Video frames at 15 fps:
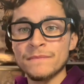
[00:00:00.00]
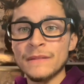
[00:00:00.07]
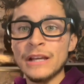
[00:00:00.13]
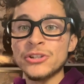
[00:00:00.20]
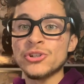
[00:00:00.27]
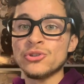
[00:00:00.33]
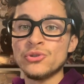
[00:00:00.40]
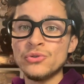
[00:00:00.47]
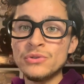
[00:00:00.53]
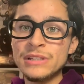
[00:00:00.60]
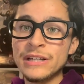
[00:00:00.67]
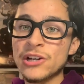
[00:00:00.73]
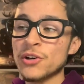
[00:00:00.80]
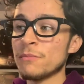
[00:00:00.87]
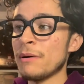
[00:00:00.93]
introduced,
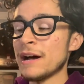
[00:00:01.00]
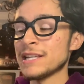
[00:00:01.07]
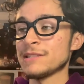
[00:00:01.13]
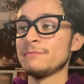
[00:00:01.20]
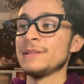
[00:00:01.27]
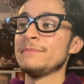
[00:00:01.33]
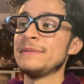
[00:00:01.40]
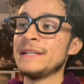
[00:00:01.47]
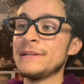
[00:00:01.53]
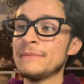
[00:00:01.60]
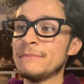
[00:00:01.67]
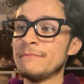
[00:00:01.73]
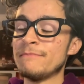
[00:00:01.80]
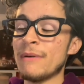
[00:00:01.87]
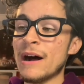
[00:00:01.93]
it could possibly be
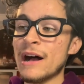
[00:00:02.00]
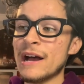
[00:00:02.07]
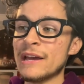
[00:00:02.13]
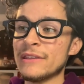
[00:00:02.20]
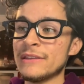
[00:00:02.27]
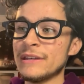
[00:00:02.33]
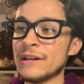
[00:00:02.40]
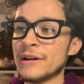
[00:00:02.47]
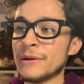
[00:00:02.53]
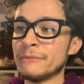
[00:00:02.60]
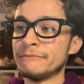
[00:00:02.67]
by the,